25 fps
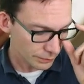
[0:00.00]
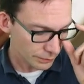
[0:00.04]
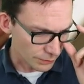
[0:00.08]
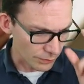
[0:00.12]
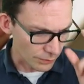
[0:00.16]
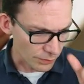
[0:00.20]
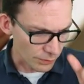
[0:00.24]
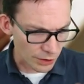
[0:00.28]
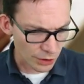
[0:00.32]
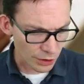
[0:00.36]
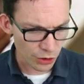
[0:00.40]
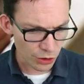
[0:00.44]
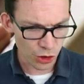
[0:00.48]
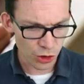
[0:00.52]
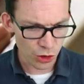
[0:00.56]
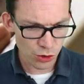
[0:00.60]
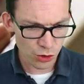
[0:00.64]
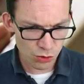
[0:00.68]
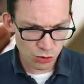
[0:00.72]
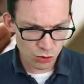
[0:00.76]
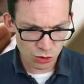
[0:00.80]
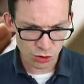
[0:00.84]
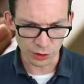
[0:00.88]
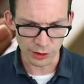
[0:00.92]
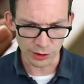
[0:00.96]

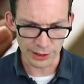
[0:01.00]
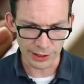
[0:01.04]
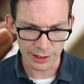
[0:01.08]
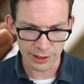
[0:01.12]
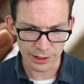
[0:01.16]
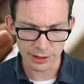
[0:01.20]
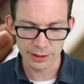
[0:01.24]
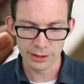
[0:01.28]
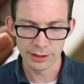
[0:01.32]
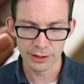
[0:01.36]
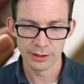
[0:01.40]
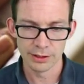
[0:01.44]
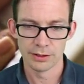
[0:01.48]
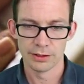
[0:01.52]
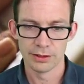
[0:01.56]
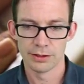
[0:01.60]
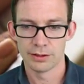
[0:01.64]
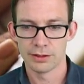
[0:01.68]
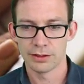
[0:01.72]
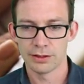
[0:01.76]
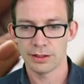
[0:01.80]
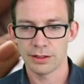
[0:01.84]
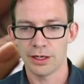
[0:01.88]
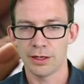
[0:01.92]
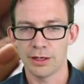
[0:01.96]
usually
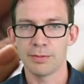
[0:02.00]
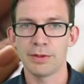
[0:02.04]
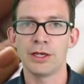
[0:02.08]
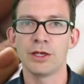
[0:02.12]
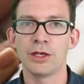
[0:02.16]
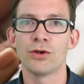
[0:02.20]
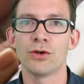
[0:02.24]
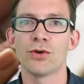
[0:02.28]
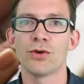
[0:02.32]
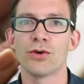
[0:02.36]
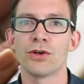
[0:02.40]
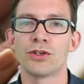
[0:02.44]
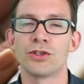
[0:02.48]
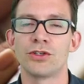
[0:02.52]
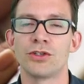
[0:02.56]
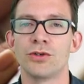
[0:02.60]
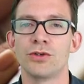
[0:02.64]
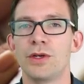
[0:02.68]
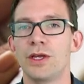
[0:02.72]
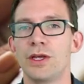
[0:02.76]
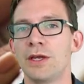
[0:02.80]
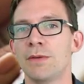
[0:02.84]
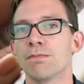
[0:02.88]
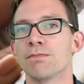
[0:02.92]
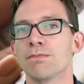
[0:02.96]
in order to
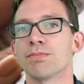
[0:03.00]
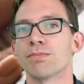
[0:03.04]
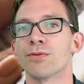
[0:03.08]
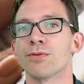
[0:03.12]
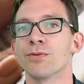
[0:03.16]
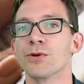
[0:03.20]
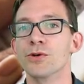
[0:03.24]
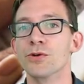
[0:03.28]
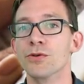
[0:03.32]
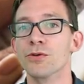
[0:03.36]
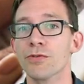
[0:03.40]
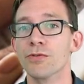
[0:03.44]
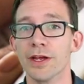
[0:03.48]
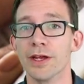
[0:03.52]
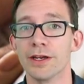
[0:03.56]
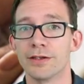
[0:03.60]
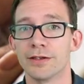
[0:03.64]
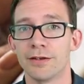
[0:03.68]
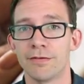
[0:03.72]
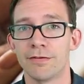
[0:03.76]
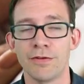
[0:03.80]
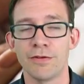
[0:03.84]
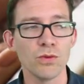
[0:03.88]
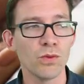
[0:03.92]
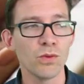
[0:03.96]
improve it. If
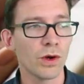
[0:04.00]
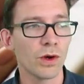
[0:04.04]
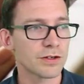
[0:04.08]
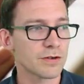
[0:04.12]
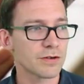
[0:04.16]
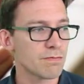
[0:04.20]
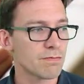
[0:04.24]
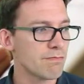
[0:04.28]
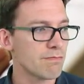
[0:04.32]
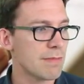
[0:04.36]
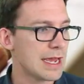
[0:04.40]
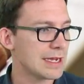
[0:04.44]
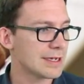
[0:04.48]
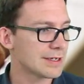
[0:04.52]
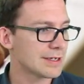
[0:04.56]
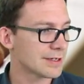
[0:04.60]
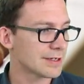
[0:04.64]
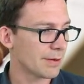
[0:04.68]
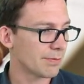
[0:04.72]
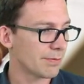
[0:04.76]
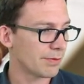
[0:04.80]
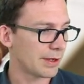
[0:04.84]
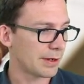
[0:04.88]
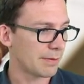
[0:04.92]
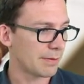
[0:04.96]
you want to make
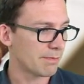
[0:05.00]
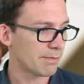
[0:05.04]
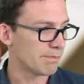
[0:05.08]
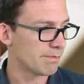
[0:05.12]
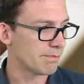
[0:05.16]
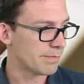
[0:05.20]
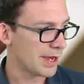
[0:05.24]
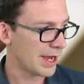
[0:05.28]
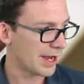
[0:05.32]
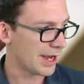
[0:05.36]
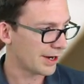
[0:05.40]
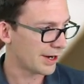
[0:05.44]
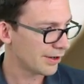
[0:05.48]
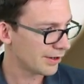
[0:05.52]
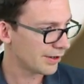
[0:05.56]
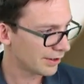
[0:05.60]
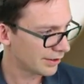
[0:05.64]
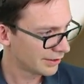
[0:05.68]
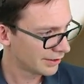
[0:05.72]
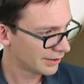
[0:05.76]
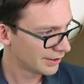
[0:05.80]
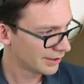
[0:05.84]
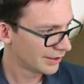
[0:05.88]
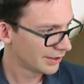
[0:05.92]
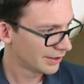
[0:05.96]
something better,
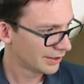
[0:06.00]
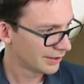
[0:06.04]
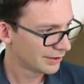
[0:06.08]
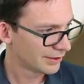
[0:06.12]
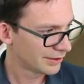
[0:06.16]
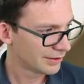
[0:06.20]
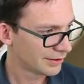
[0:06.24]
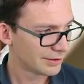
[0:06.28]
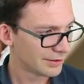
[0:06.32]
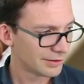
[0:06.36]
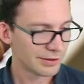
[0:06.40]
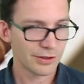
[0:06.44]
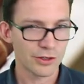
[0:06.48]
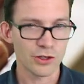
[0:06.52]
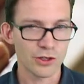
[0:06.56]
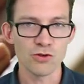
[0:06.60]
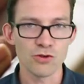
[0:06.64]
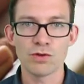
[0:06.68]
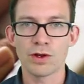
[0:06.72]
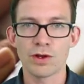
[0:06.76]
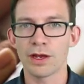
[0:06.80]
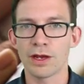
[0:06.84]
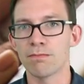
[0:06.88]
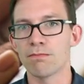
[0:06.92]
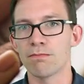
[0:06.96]
you
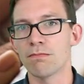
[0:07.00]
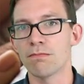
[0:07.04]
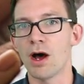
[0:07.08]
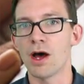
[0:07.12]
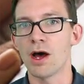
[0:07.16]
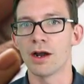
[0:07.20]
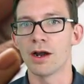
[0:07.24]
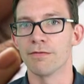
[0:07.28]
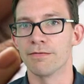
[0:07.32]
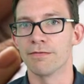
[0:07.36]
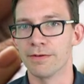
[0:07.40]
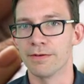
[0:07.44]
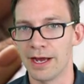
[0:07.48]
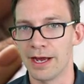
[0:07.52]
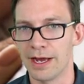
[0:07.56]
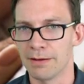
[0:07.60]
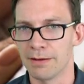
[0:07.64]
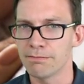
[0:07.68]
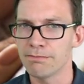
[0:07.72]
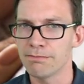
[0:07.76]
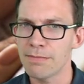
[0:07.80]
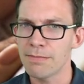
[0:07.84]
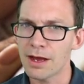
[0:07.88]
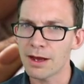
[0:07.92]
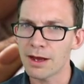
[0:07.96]
can modify
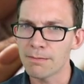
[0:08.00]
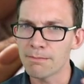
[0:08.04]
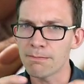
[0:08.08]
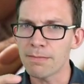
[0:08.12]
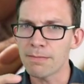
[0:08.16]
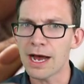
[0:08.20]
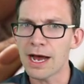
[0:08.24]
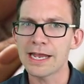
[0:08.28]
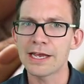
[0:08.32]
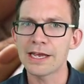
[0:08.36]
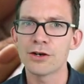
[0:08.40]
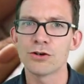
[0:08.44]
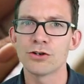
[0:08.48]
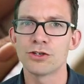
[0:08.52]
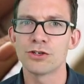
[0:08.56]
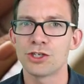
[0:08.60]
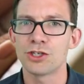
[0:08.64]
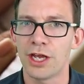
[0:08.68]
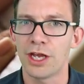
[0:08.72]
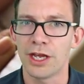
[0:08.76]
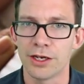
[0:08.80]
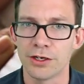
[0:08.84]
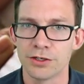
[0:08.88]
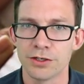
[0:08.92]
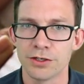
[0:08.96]
minor
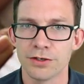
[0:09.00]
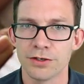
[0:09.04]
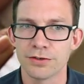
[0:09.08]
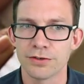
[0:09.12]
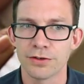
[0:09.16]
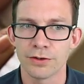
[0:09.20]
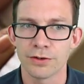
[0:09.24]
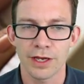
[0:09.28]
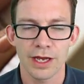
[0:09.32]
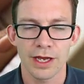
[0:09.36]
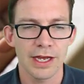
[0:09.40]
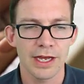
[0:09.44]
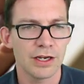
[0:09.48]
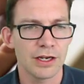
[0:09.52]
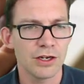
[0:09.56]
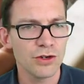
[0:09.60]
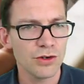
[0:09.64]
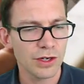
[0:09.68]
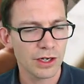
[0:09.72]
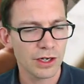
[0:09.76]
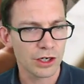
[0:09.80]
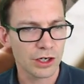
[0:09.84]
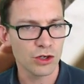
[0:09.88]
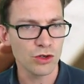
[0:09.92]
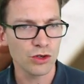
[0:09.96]
changes, okay? And you
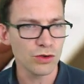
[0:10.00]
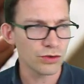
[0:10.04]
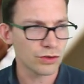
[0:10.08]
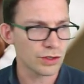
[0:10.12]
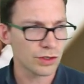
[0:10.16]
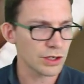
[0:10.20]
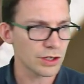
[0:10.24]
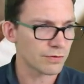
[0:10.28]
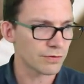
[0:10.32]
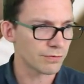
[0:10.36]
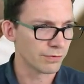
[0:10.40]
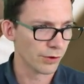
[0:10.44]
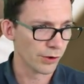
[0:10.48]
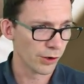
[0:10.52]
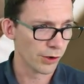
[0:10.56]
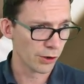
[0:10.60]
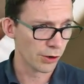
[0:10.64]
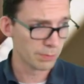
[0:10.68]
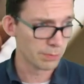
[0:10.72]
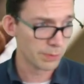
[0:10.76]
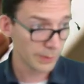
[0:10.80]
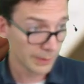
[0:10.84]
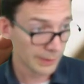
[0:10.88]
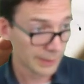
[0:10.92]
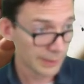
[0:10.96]
can use this verb,
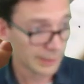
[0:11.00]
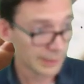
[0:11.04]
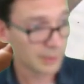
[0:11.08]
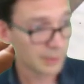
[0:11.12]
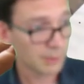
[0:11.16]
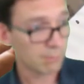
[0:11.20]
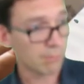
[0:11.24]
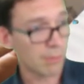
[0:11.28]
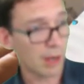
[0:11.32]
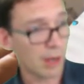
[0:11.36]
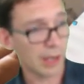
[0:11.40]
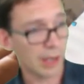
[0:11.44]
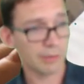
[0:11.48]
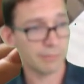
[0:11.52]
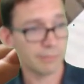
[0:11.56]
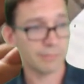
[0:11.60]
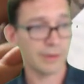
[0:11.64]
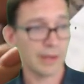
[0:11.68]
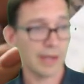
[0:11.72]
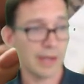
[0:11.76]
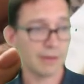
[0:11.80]
modify, for